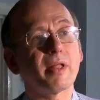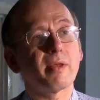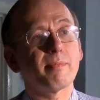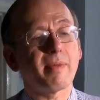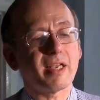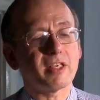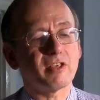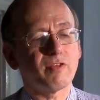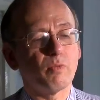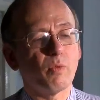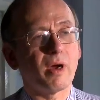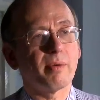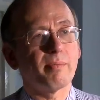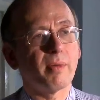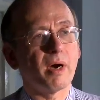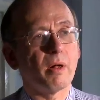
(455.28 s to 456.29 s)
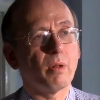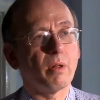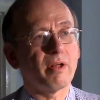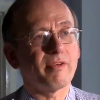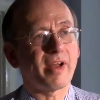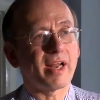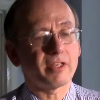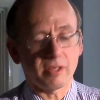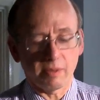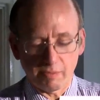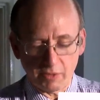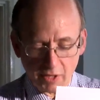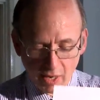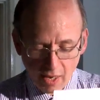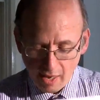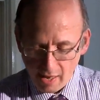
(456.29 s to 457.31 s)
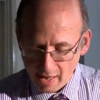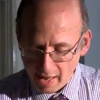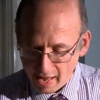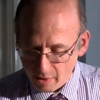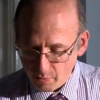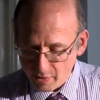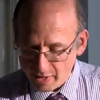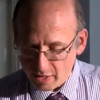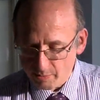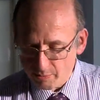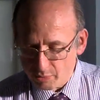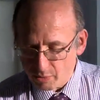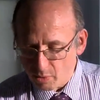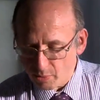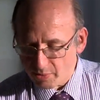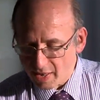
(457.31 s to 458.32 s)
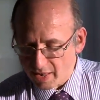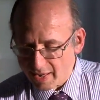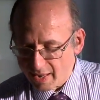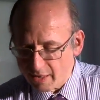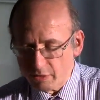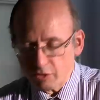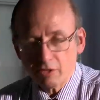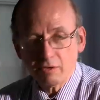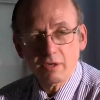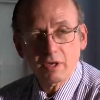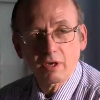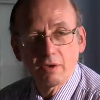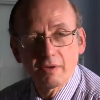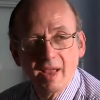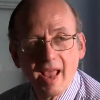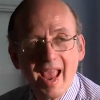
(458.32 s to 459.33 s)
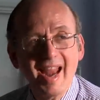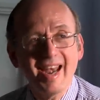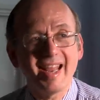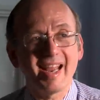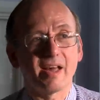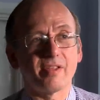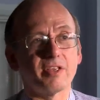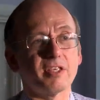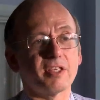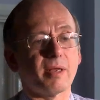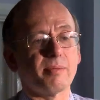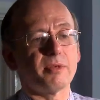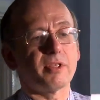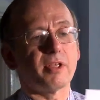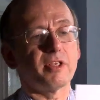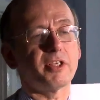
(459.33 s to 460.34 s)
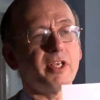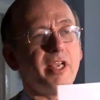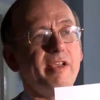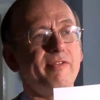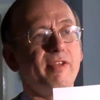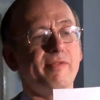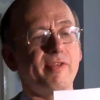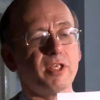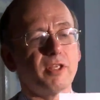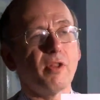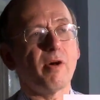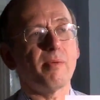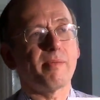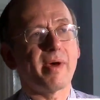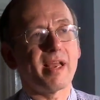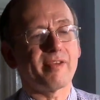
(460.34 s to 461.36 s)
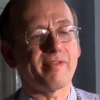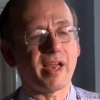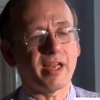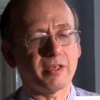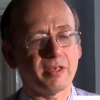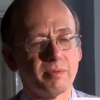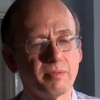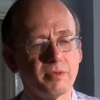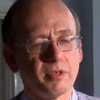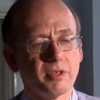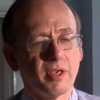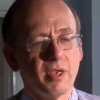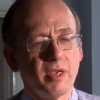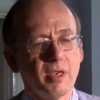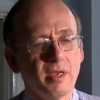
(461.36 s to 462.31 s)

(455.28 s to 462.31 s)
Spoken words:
by the mass of 1 mole of atoms. And we can broaden that out to include any other substance, even if it's not made of atoms.